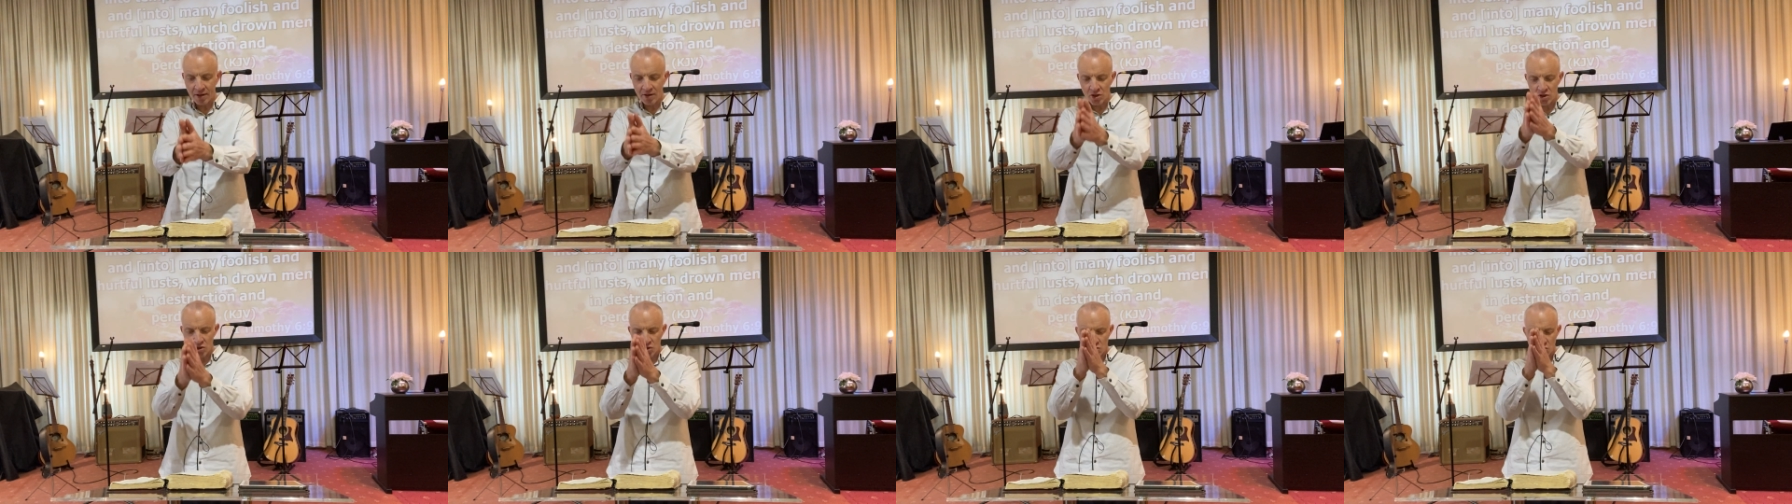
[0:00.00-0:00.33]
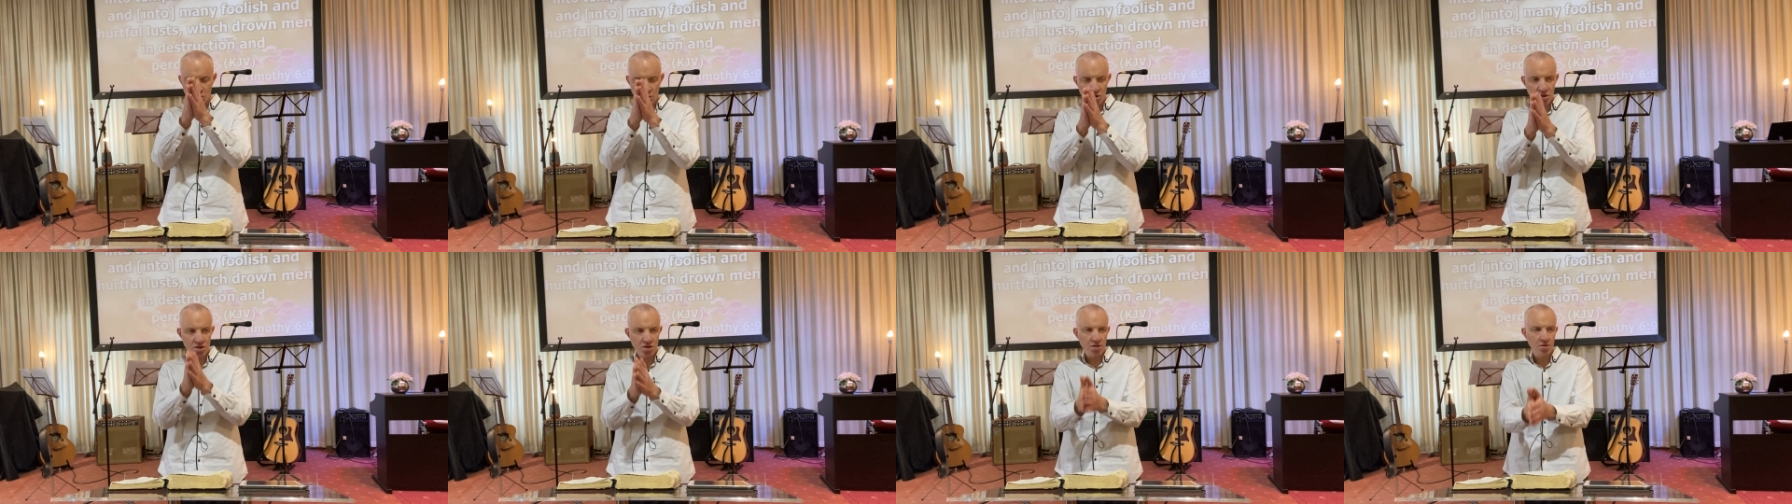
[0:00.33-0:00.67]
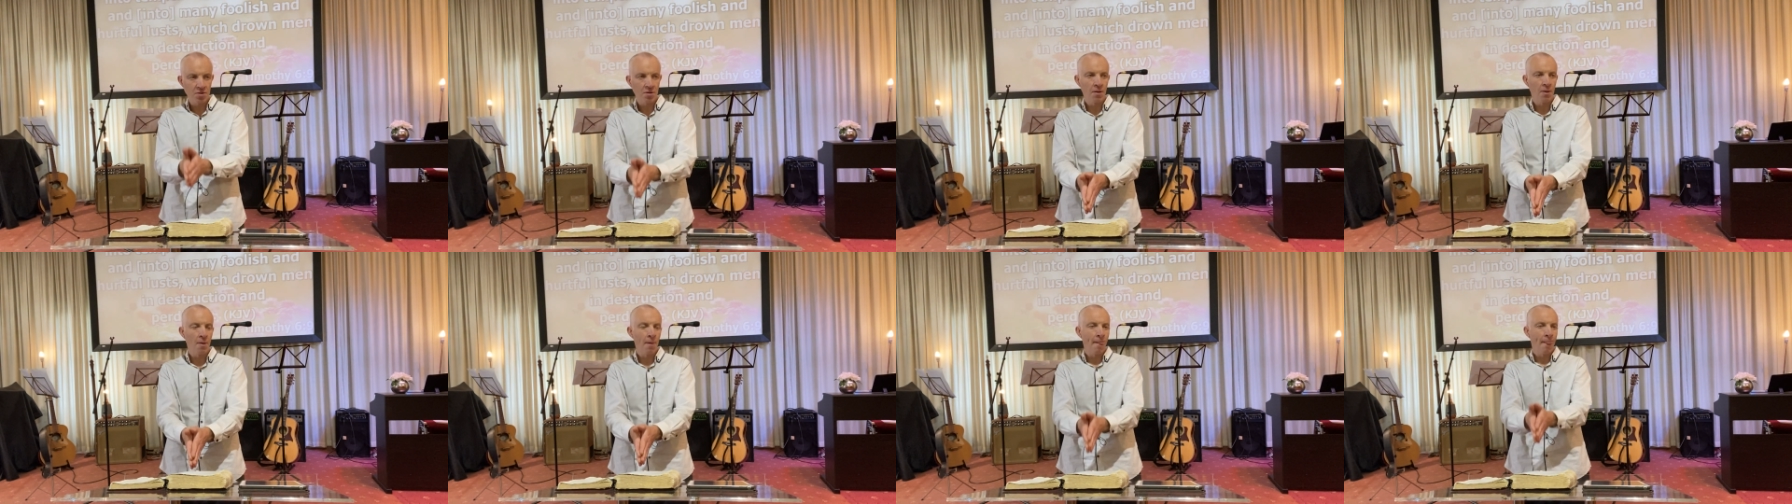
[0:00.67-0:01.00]

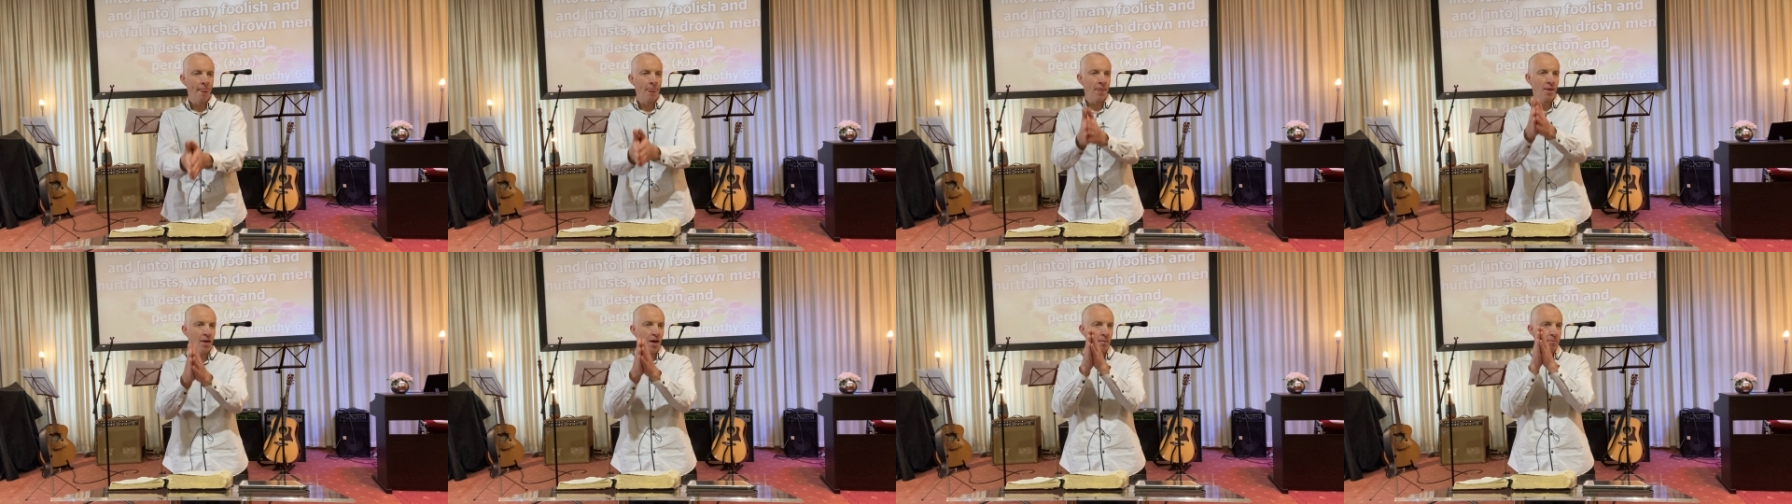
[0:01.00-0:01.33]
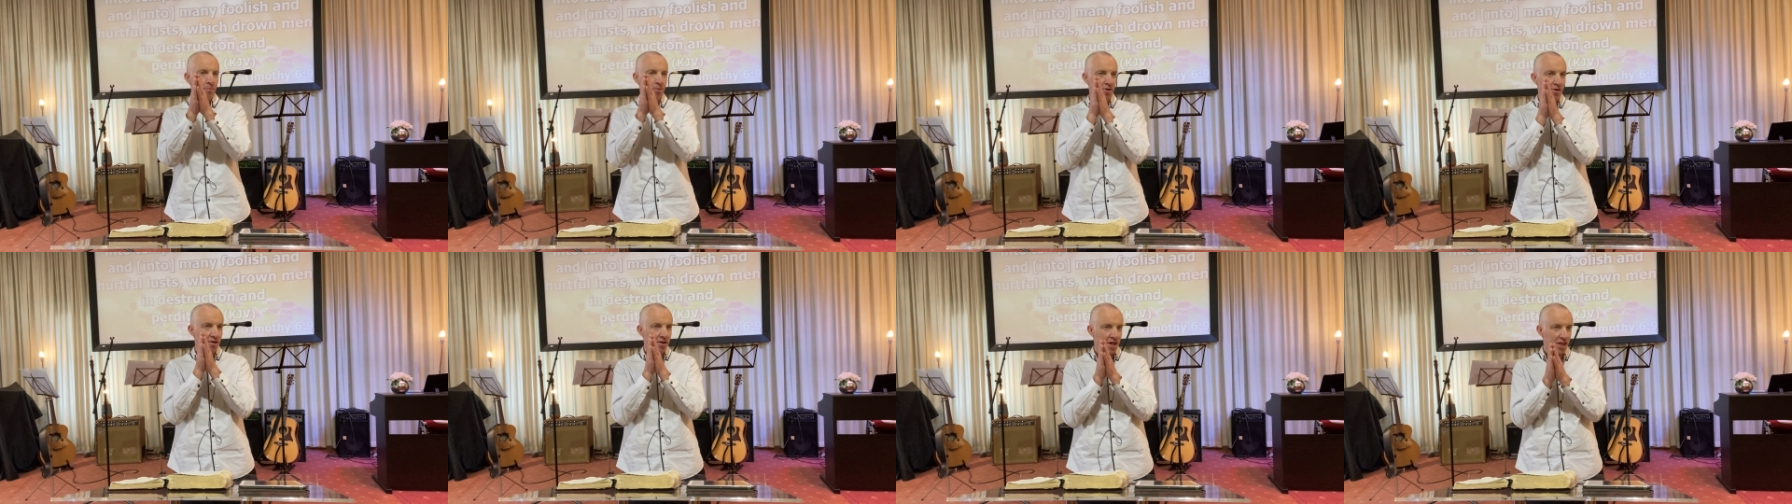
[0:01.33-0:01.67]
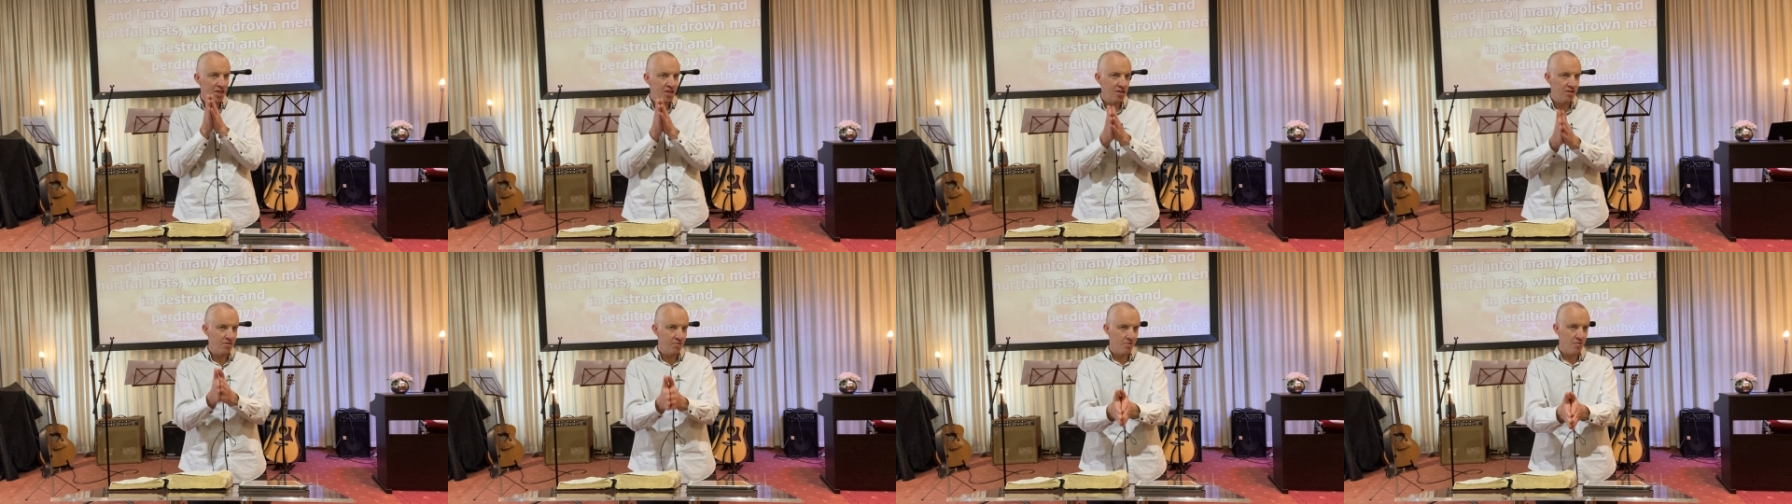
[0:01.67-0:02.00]
destruction and
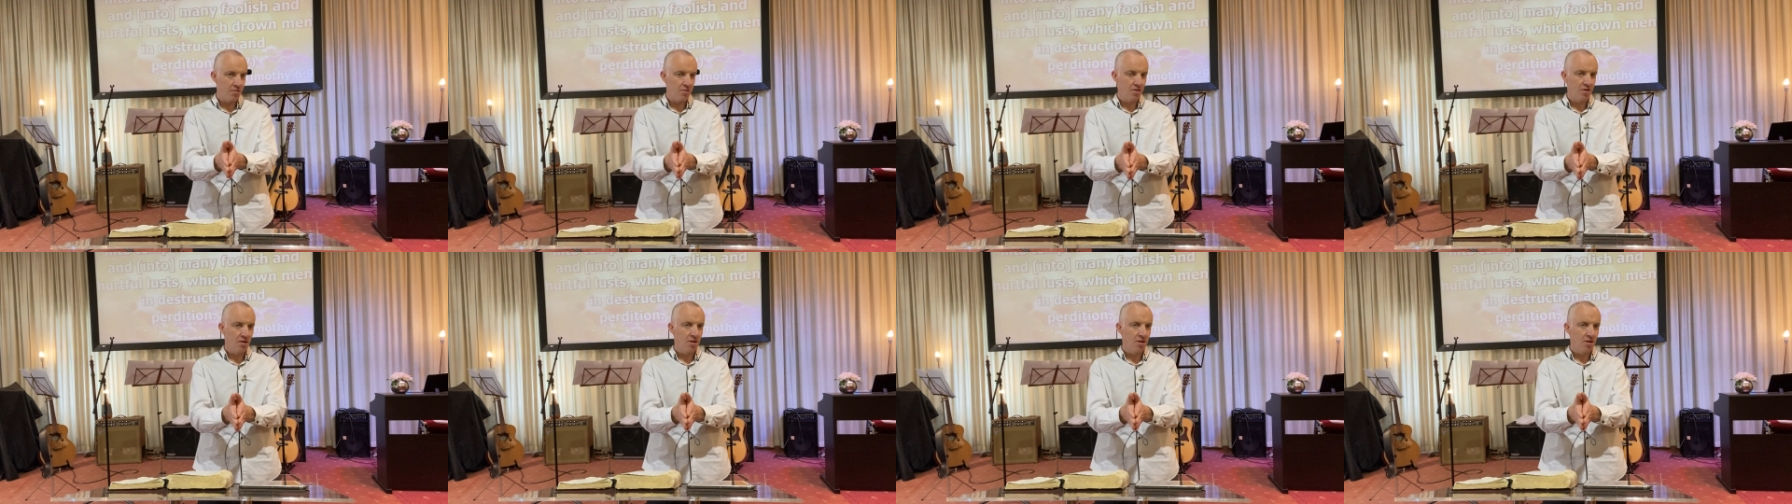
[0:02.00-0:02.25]
perdition,